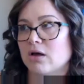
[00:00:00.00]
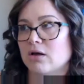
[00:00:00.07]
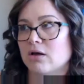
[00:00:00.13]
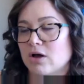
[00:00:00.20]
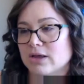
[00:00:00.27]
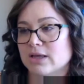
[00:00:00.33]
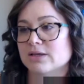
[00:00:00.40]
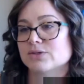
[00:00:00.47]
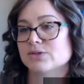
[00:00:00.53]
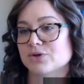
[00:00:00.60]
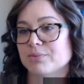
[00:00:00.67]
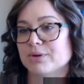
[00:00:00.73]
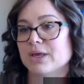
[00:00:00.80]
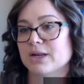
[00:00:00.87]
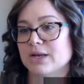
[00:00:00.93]
August or
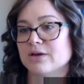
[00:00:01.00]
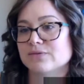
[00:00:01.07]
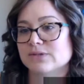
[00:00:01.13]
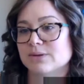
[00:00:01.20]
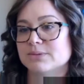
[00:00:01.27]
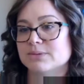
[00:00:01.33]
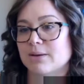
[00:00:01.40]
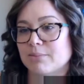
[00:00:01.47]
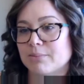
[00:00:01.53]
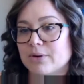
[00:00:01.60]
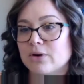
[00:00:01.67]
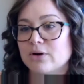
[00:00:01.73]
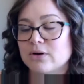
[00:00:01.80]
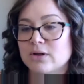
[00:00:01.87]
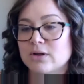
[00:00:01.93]
beginning of
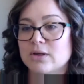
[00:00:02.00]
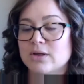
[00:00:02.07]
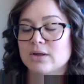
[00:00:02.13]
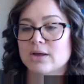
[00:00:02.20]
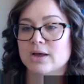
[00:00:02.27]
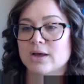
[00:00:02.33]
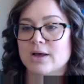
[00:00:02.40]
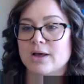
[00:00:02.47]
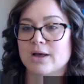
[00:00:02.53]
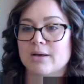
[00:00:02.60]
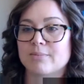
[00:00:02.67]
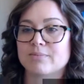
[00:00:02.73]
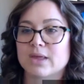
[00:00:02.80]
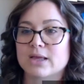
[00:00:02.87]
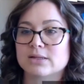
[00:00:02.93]
September.
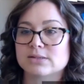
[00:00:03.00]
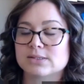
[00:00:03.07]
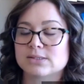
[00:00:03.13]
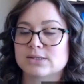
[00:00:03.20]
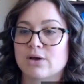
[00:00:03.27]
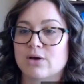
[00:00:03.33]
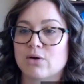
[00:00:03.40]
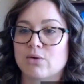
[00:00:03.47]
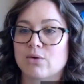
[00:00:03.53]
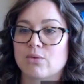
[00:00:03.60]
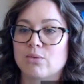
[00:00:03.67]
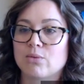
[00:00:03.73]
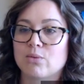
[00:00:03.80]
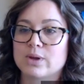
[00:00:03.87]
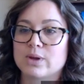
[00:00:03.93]
And
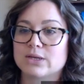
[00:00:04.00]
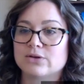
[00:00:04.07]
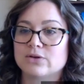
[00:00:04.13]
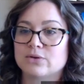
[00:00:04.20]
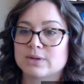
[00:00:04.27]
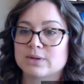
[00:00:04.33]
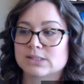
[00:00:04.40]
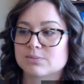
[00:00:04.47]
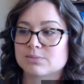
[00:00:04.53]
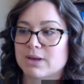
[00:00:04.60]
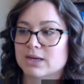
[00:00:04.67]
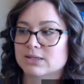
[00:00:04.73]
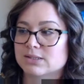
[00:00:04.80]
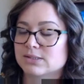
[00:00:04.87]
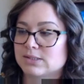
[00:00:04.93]
so we do
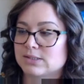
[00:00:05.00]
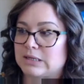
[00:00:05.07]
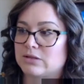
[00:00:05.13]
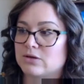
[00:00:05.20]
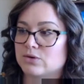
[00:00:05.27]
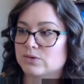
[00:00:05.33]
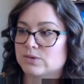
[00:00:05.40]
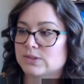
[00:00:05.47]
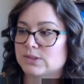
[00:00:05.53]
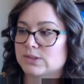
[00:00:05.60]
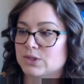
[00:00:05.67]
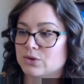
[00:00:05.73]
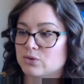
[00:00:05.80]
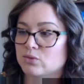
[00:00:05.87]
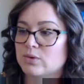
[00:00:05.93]
expect to see those
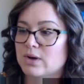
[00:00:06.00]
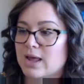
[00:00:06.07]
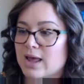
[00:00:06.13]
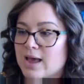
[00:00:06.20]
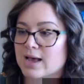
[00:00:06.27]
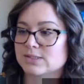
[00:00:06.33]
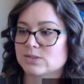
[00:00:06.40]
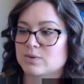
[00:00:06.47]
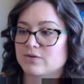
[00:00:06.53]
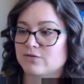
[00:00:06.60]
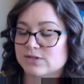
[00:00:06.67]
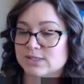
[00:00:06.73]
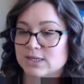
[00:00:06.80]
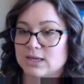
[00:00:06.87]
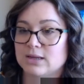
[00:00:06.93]
soon, as we've
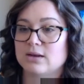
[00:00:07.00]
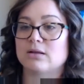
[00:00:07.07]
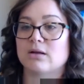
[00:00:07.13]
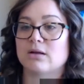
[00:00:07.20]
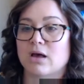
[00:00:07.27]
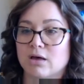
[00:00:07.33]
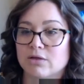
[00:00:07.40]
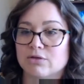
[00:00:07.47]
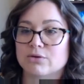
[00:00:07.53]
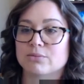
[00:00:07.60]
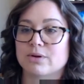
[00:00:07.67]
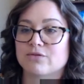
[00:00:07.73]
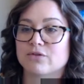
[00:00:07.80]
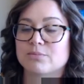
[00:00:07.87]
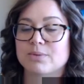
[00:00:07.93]
seen in other
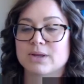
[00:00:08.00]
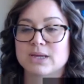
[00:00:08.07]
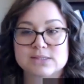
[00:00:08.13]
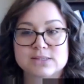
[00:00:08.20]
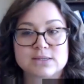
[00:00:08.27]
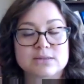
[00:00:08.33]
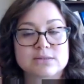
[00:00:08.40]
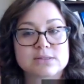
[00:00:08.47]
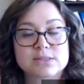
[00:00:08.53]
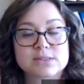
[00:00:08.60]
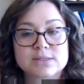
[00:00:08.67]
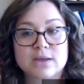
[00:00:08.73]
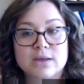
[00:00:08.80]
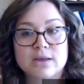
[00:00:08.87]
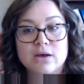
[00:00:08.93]
river
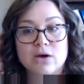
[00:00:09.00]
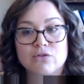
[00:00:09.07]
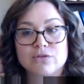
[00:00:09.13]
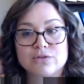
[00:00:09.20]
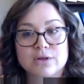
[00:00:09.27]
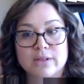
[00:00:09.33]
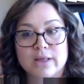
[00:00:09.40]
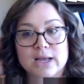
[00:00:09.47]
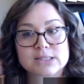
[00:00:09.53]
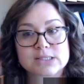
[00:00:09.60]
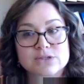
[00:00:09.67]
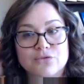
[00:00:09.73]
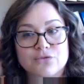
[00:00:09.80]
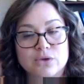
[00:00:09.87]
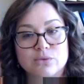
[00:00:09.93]
basins over the
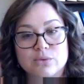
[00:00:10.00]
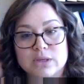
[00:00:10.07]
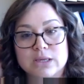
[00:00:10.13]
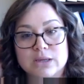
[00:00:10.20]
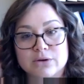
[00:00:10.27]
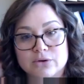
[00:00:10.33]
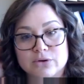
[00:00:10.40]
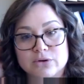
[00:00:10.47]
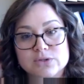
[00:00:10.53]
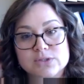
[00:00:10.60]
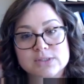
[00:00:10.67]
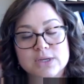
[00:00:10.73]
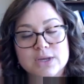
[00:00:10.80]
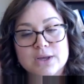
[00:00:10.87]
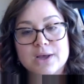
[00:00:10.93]
last few
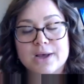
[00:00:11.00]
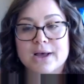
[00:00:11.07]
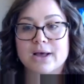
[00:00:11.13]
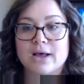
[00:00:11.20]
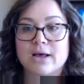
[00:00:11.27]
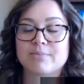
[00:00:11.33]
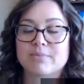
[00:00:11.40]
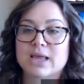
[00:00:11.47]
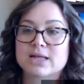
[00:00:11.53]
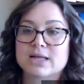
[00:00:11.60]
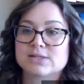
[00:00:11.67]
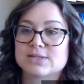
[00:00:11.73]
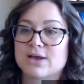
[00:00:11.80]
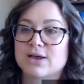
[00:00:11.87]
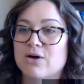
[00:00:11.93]
years. And
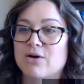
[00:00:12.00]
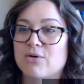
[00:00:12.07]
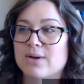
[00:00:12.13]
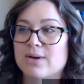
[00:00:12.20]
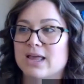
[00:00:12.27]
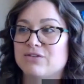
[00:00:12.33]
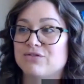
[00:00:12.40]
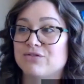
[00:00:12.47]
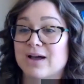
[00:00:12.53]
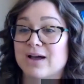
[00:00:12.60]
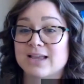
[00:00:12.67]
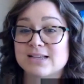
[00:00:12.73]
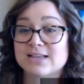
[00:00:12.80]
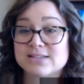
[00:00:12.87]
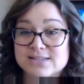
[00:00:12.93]
so
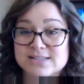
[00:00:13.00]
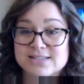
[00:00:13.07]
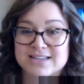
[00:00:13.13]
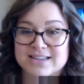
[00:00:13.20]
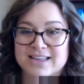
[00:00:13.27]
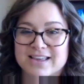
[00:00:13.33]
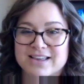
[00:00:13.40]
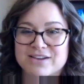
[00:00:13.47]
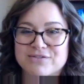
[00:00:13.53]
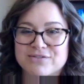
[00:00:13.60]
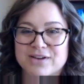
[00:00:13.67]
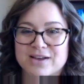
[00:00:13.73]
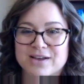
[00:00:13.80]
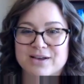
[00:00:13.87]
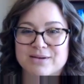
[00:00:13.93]
advice to give
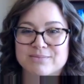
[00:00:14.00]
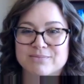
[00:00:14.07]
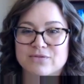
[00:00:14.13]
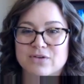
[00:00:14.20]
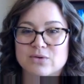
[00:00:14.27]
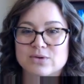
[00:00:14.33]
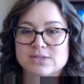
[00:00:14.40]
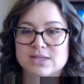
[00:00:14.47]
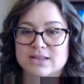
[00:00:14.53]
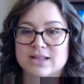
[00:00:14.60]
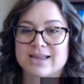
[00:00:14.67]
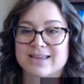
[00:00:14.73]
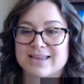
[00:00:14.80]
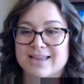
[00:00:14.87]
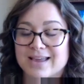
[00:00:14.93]
folks in
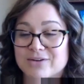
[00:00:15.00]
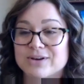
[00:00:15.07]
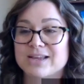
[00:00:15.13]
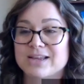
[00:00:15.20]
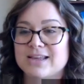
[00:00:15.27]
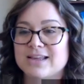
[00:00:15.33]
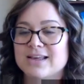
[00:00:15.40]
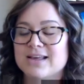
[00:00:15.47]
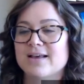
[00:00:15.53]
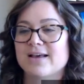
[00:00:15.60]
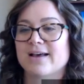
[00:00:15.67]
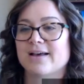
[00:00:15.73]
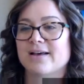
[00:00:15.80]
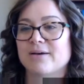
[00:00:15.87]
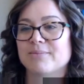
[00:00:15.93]
Lake County,
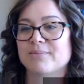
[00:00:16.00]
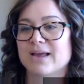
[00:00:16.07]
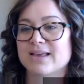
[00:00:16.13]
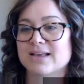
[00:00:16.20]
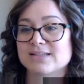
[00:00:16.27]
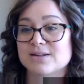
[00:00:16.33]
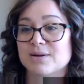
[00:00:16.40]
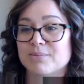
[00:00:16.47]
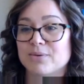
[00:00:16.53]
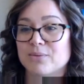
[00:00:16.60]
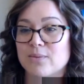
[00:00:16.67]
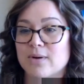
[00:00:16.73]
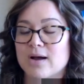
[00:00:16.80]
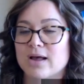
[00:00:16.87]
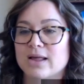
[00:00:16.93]
I guess number
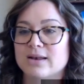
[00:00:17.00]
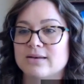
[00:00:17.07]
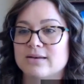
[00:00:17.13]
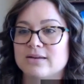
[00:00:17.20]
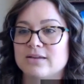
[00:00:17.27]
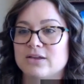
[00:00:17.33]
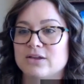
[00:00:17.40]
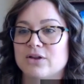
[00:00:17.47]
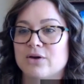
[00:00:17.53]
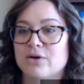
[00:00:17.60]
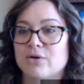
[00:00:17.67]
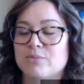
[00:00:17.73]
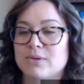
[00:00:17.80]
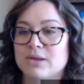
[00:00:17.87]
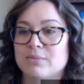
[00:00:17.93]
one,
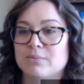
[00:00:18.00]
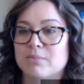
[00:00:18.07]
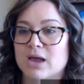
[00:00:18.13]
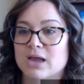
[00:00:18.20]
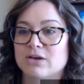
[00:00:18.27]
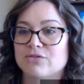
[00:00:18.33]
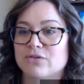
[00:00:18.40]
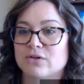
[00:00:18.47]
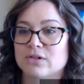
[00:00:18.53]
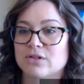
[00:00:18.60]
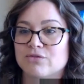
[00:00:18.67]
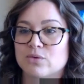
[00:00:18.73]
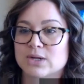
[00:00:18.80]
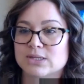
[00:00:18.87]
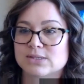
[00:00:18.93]
be mindful
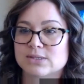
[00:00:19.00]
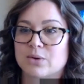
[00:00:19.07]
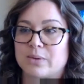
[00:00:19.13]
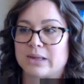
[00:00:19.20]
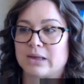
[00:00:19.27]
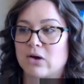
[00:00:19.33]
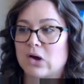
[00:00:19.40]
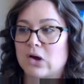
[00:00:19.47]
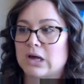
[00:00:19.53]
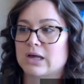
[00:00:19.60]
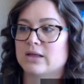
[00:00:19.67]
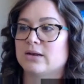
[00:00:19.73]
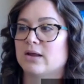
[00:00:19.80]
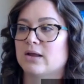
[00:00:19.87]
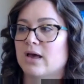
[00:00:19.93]
of what's going
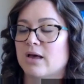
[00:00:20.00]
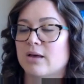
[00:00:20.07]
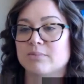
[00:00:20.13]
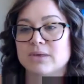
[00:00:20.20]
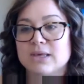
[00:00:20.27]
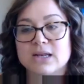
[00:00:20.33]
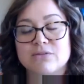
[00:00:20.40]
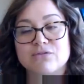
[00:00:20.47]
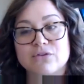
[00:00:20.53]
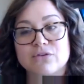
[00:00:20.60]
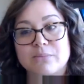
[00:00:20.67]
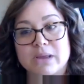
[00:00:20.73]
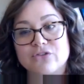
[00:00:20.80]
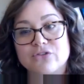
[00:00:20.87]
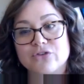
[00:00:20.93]
on, get
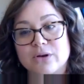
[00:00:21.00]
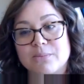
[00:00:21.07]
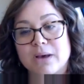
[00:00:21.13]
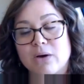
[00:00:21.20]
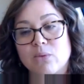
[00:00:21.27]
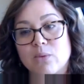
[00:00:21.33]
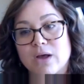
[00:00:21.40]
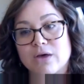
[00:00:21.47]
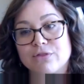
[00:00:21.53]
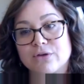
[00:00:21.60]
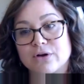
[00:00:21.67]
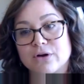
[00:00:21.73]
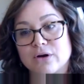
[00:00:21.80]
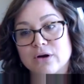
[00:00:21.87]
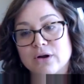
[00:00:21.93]
information about
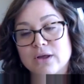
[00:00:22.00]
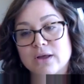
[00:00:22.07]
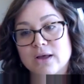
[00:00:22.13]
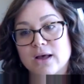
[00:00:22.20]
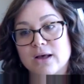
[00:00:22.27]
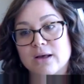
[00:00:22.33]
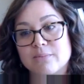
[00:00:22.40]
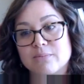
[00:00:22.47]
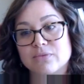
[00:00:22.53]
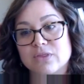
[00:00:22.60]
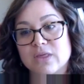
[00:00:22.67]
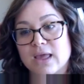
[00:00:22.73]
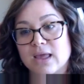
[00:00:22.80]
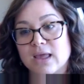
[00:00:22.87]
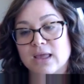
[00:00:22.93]
whether
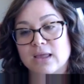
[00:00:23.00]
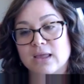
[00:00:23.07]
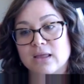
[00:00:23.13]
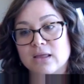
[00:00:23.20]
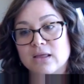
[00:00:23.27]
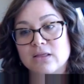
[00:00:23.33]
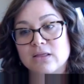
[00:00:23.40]
the